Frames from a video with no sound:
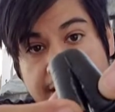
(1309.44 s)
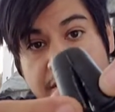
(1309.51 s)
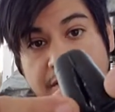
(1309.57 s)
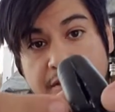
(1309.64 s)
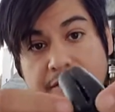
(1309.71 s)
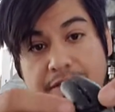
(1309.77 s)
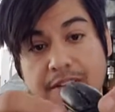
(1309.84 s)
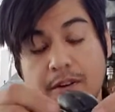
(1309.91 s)
near
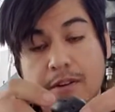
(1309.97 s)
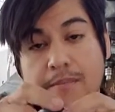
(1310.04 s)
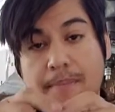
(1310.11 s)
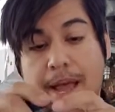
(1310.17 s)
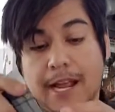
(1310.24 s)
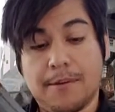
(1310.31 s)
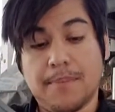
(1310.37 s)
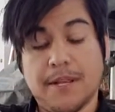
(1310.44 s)
the very
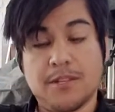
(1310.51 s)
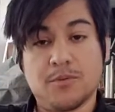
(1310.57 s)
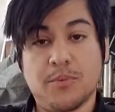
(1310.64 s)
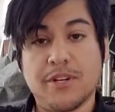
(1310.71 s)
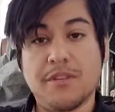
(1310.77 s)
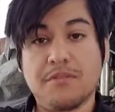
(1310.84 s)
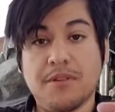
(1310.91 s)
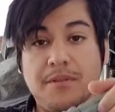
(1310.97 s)
back because
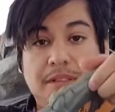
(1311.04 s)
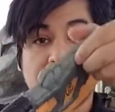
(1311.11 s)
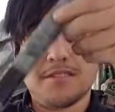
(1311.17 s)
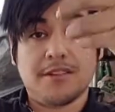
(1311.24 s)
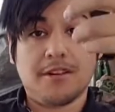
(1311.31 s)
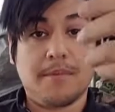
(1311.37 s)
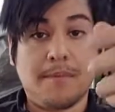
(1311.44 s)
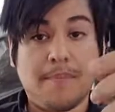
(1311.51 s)
when you throw these,
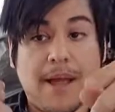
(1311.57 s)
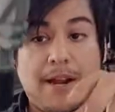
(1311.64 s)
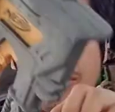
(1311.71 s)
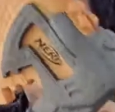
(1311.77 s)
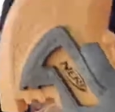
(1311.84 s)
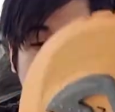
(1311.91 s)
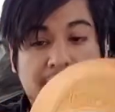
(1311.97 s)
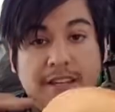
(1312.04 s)
they're going to be
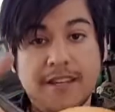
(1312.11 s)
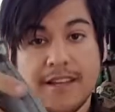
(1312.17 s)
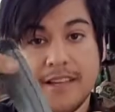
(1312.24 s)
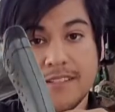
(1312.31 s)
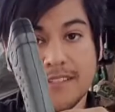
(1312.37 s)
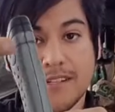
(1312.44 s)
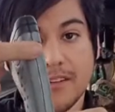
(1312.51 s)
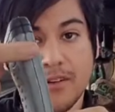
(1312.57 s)
backwards.
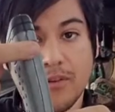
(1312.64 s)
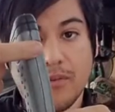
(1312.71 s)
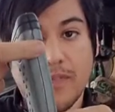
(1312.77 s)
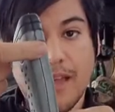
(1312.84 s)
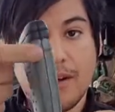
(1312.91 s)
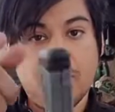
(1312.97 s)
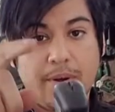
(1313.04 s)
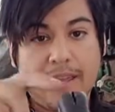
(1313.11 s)
It's going to go
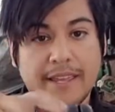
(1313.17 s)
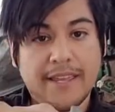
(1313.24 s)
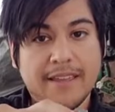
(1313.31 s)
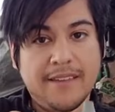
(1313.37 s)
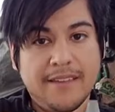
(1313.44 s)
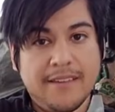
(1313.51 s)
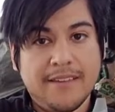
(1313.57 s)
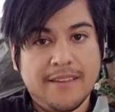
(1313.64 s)
that way.
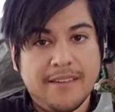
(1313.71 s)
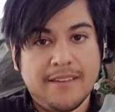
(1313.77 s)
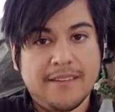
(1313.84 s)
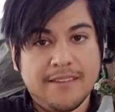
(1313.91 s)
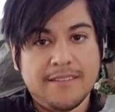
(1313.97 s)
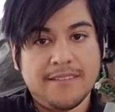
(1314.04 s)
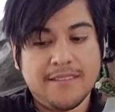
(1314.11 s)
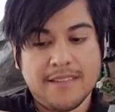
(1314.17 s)

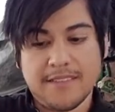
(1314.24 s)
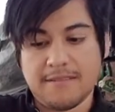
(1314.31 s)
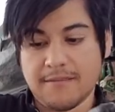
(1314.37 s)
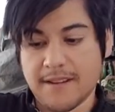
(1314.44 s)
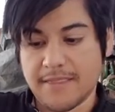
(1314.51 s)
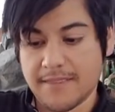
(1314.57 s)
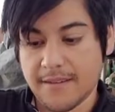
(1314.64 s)
Nothing right